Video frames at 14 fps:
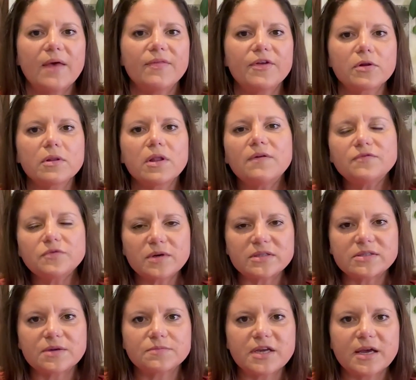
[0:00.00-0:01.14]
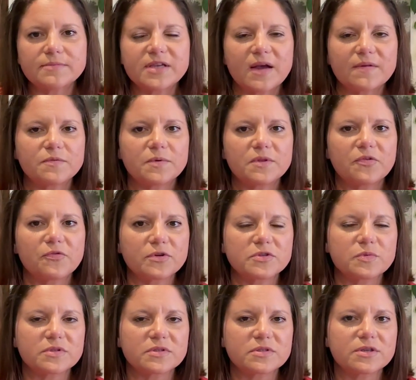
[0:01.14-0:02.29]
Their loved ones sometimes have to be the
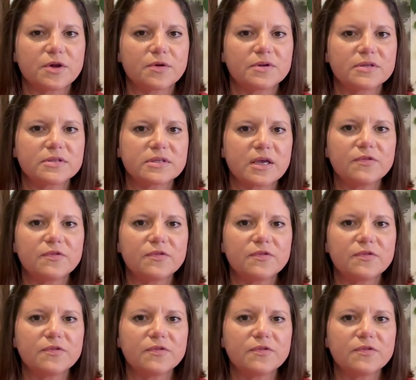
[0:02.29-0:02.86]
first ones to notice.